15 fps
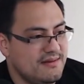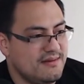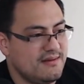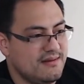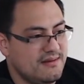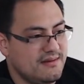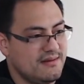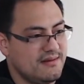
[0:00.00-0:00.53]

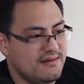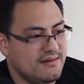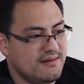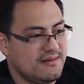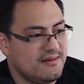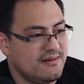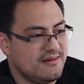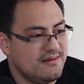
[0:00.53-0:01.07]

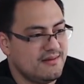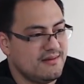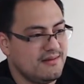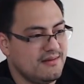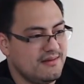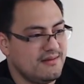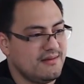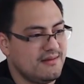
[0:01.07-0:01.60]

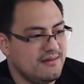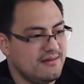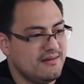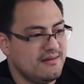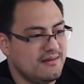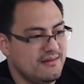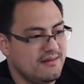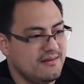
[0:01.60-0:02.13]
It's like
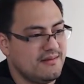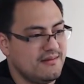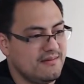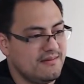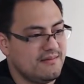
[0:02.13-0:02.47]
they're